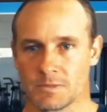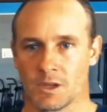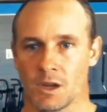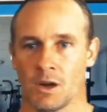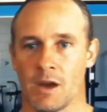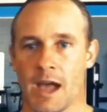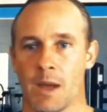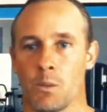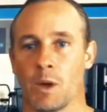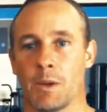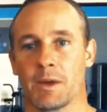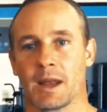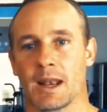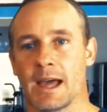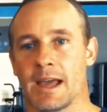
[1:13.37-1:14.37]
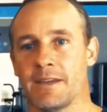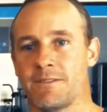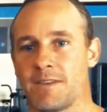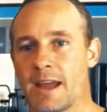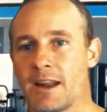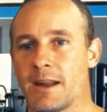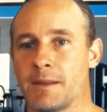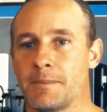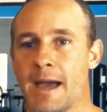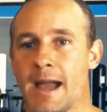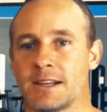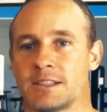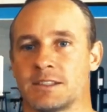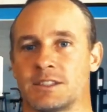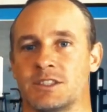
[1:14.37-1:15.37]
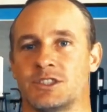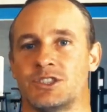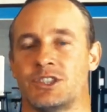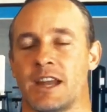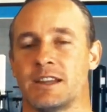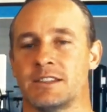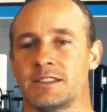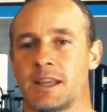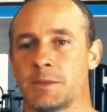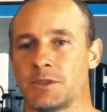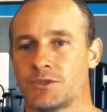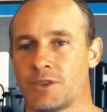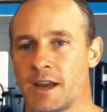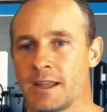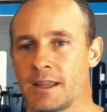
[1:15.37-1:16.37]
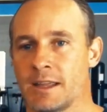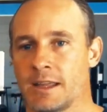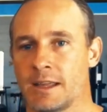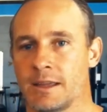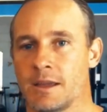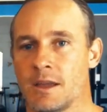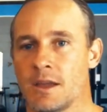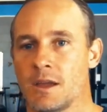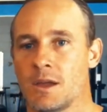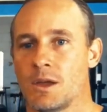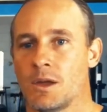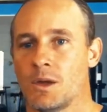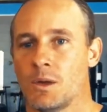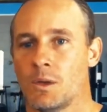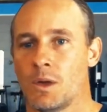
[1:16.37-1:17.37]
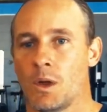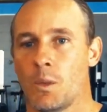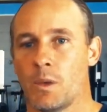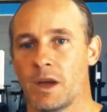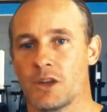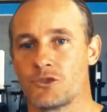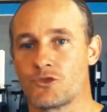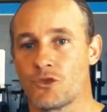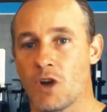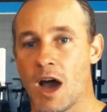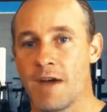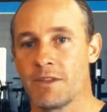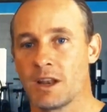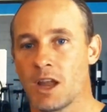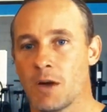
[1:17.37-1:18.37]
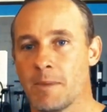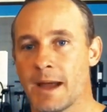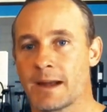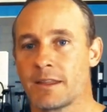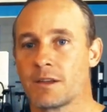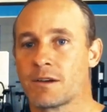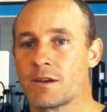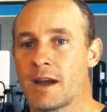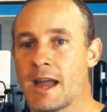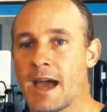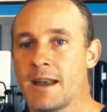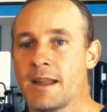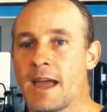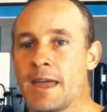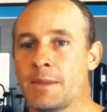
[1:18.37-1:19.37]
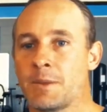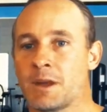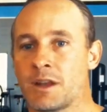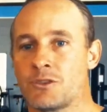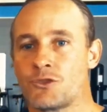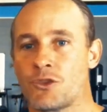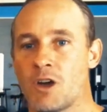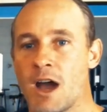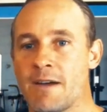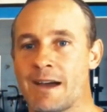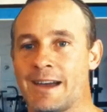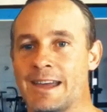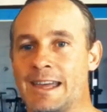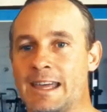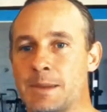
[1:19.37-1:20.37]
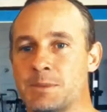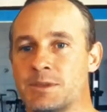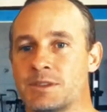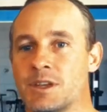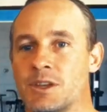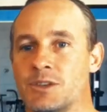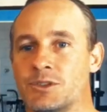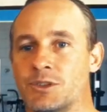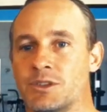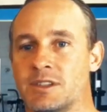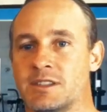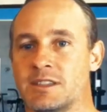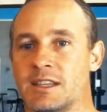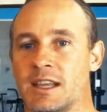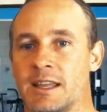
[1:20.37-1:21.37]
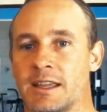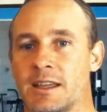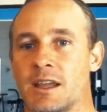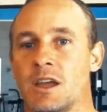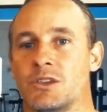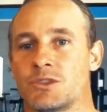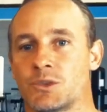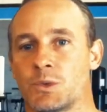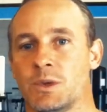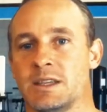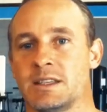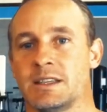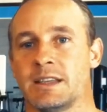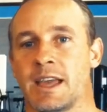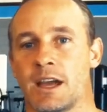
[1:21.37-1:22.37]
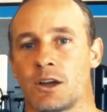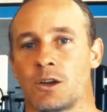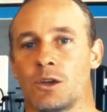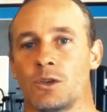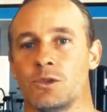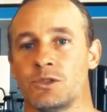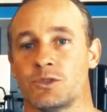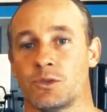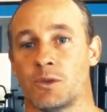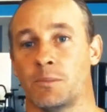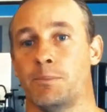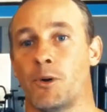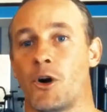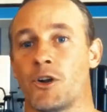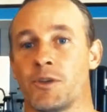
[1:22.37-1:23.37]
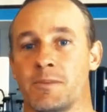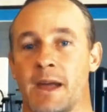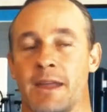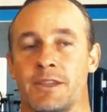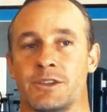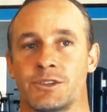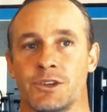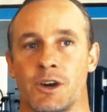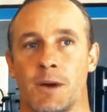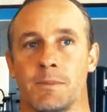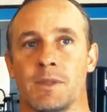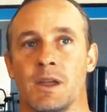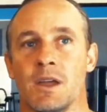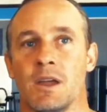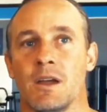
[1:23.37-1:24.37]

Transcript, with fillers: all right, where we're going to lay flat on our back, just as Jen is demonstrating here. We're going to drive the lower back in the ground, and then we're going to drive our hips to the ceiling, squeezing our glutes or bottom at the top.